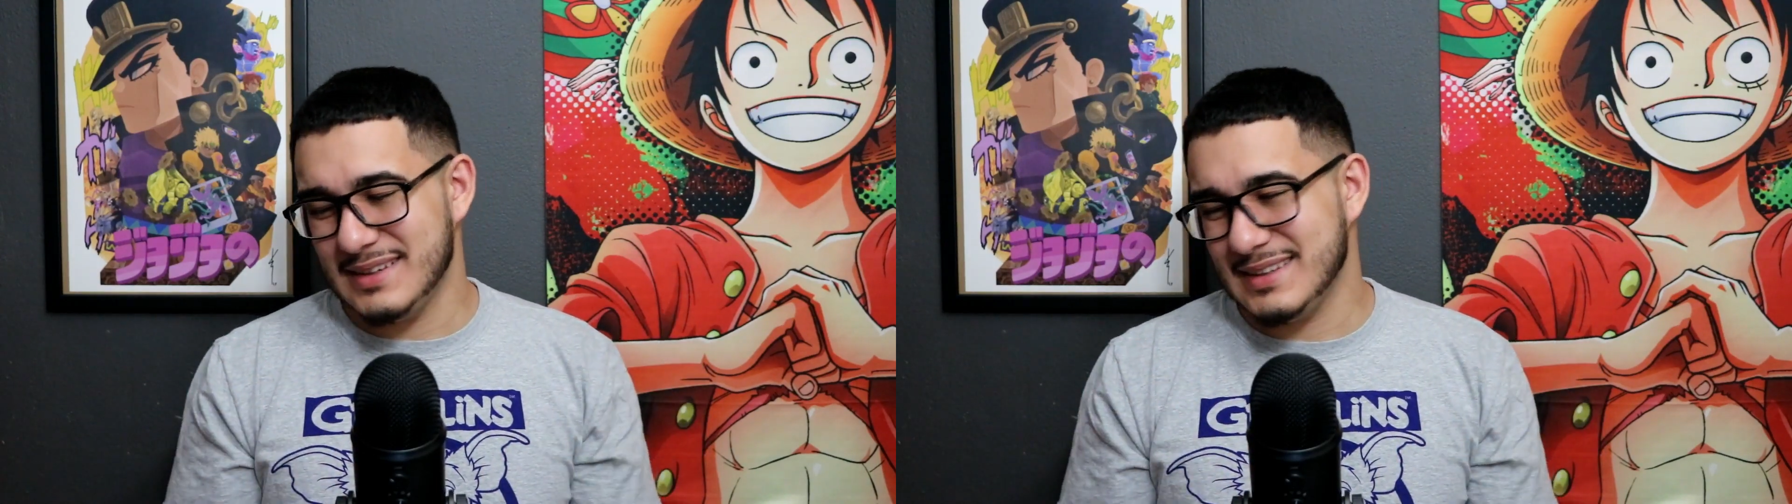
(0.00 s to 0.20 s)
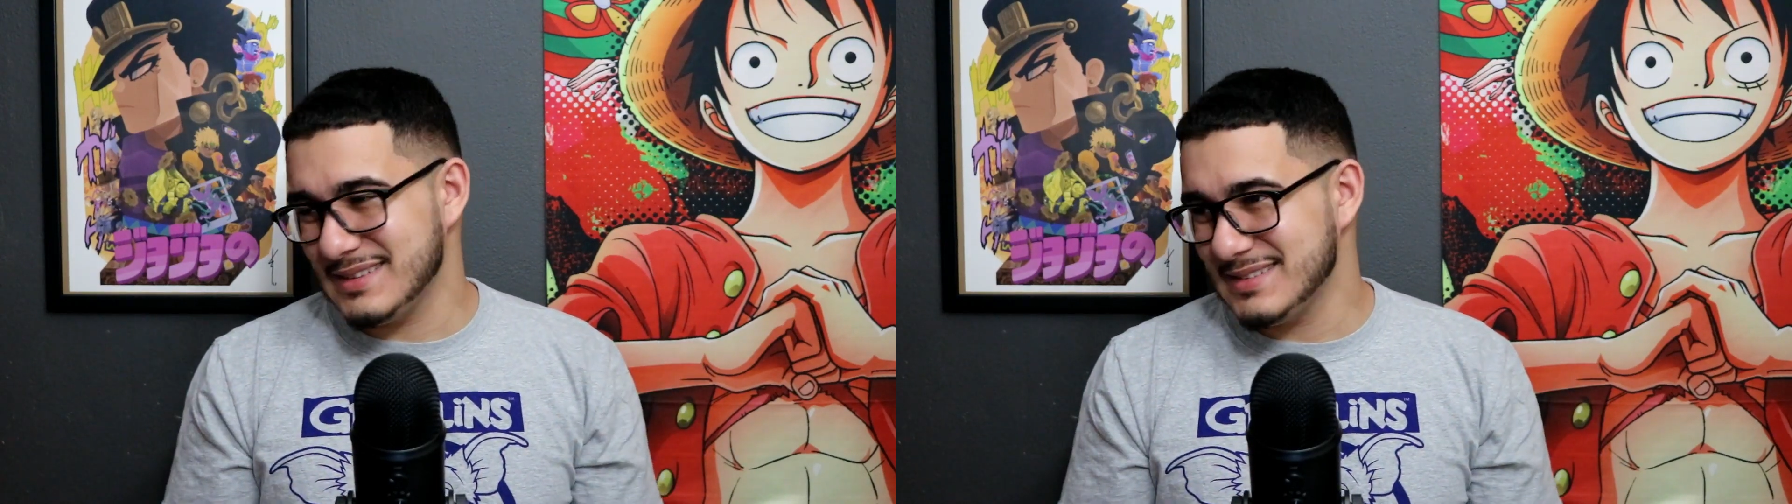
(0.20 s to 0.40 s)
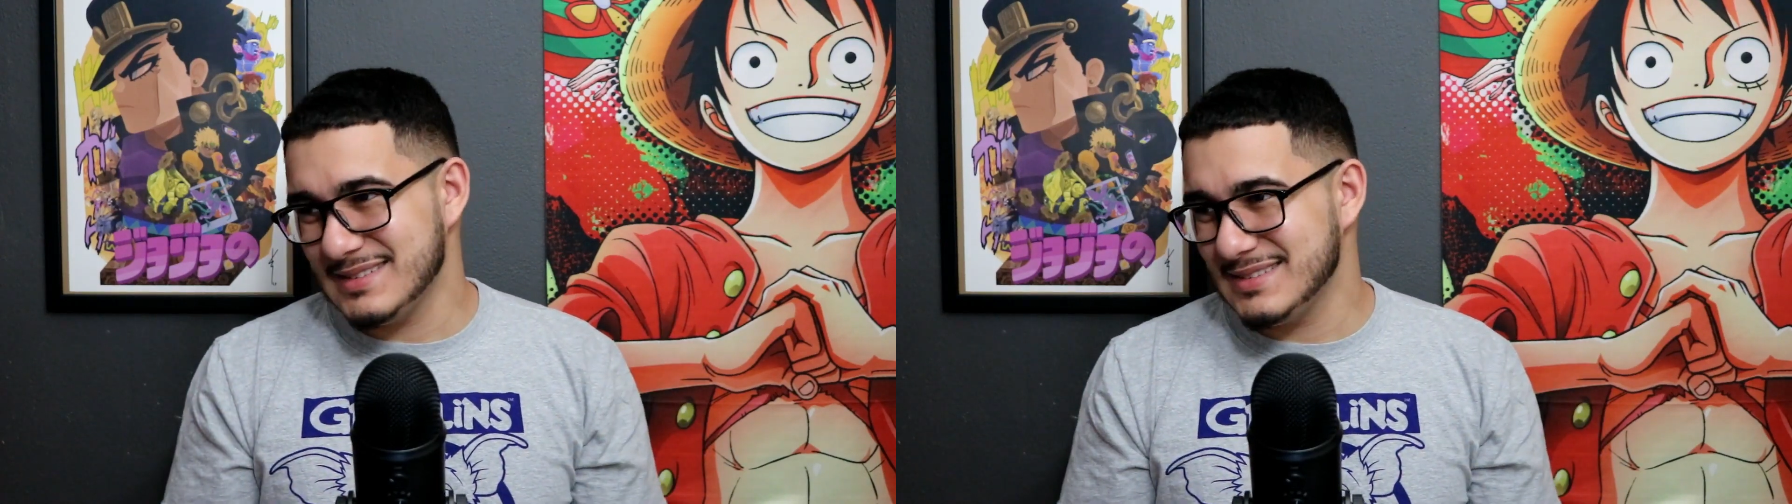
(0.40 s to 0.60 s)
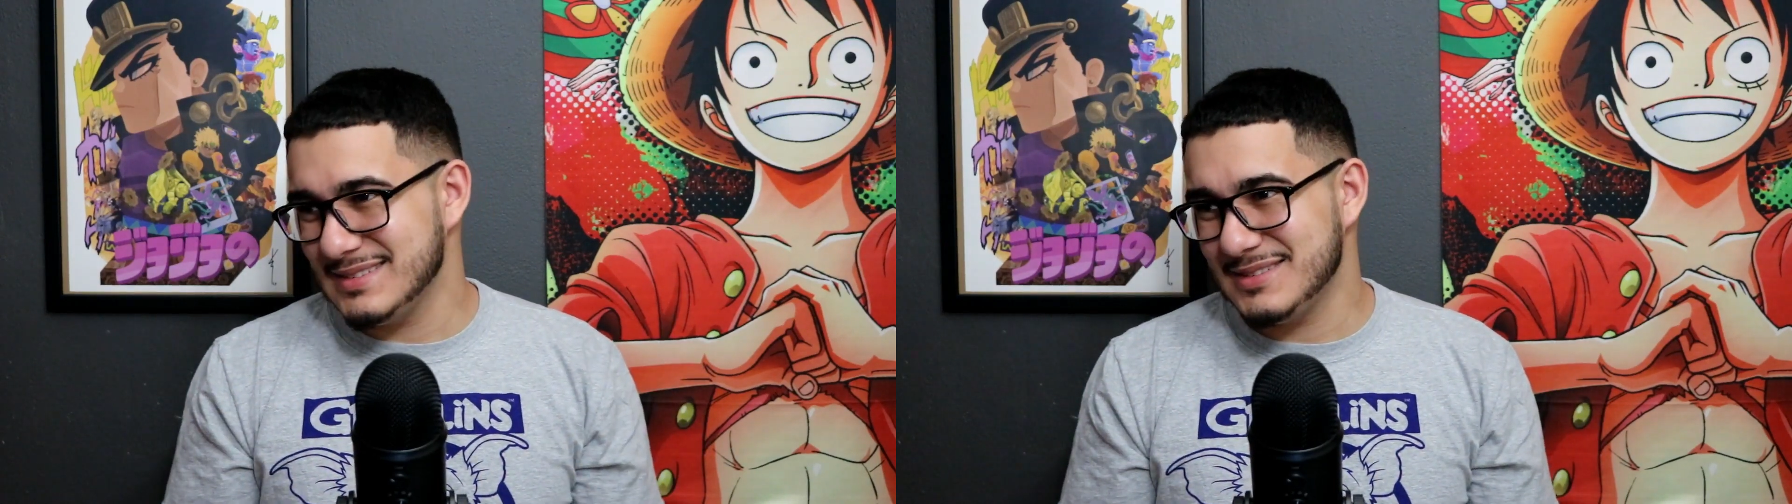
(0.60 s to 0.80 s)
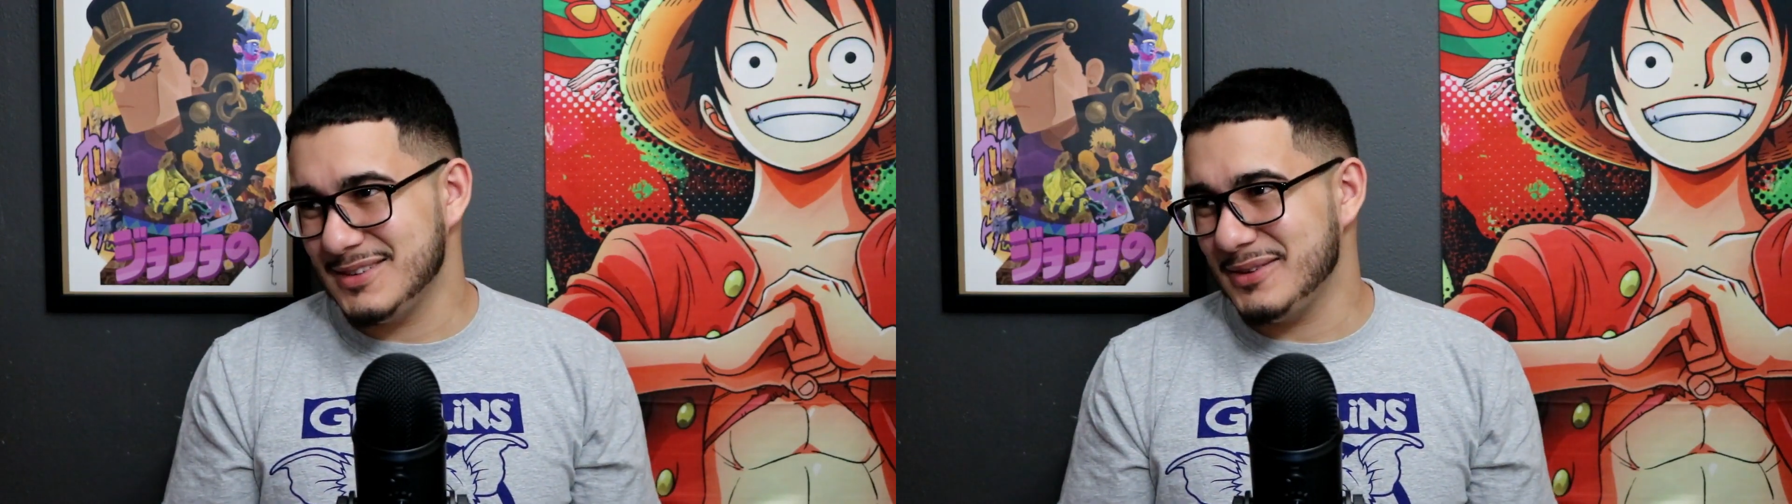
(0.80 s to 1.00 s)
Like,
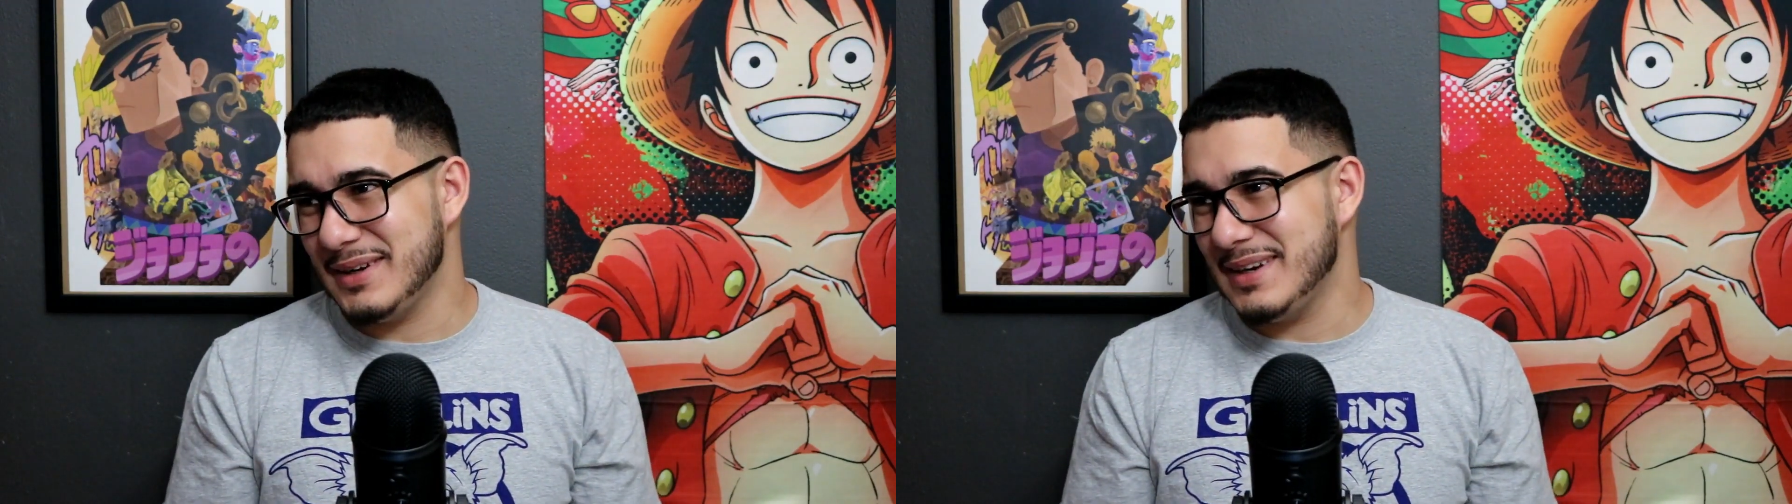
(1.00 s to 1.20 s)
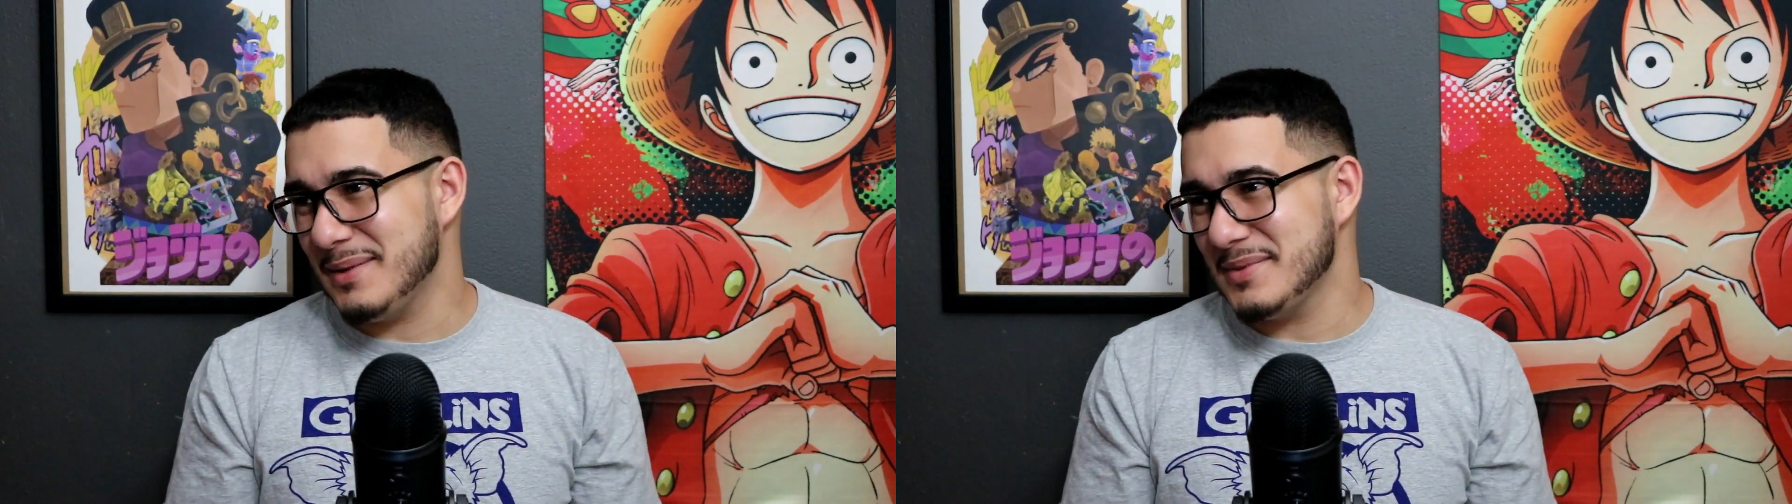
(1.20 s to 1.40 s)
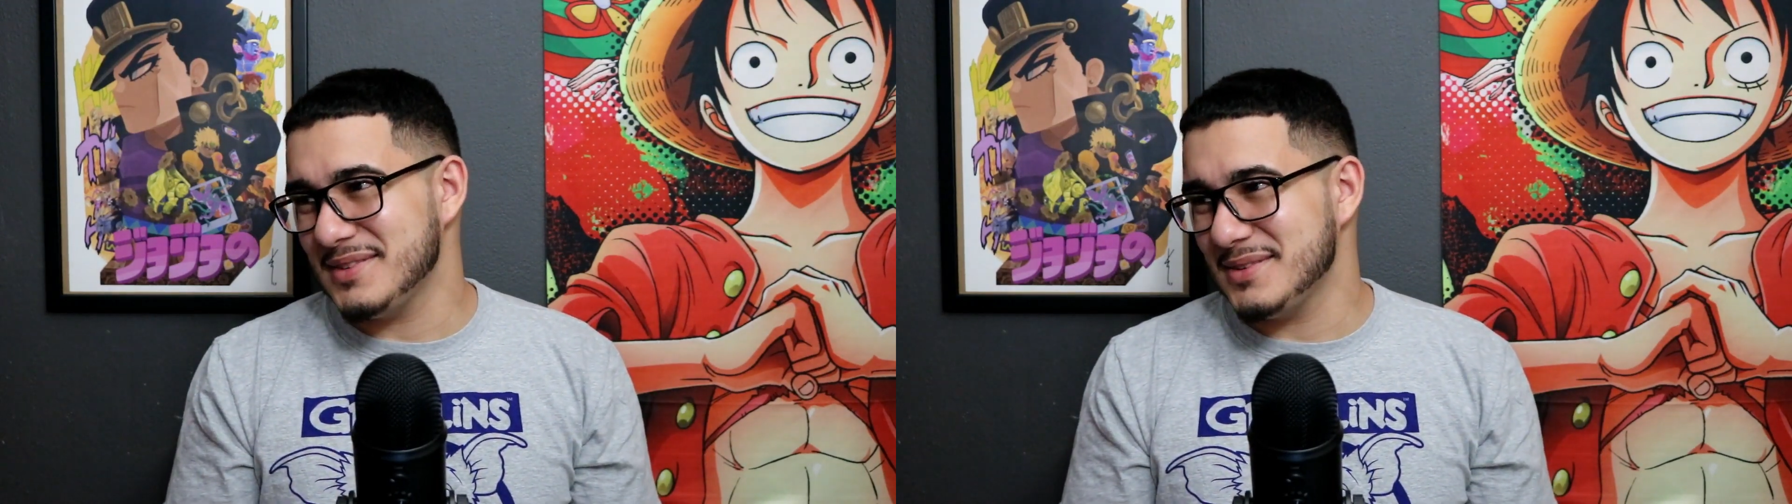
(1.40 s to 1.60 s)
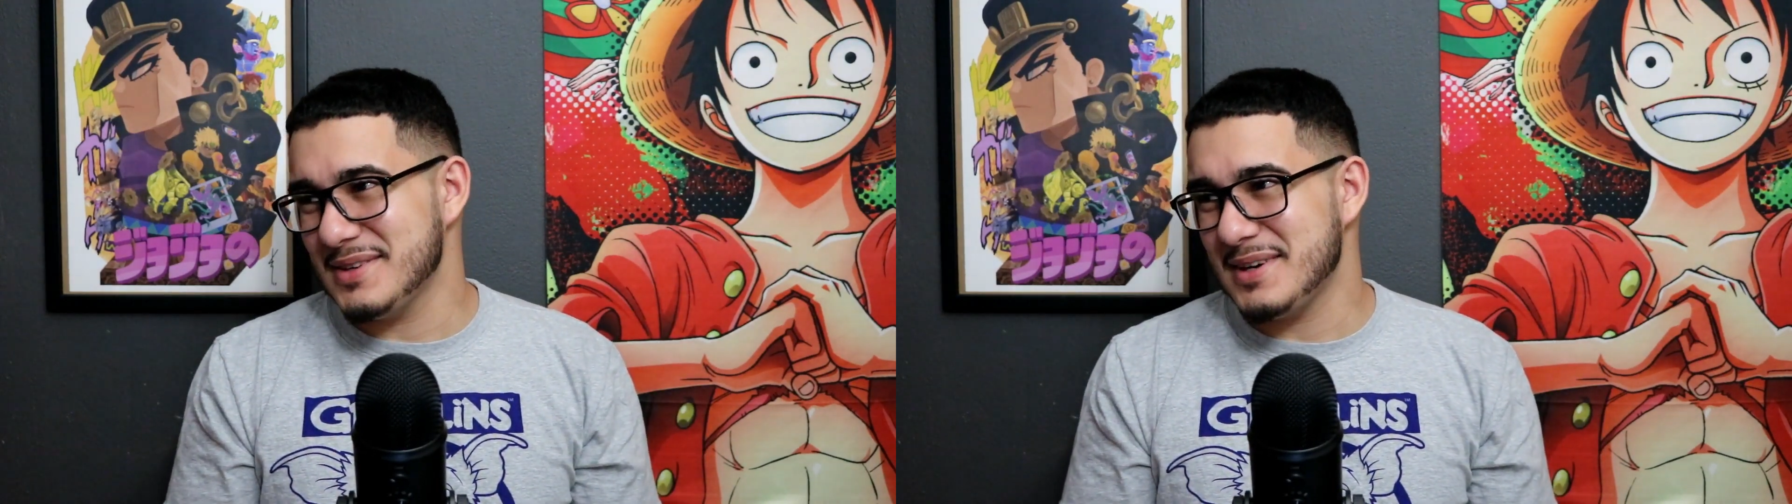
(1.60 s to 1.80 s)
great episode.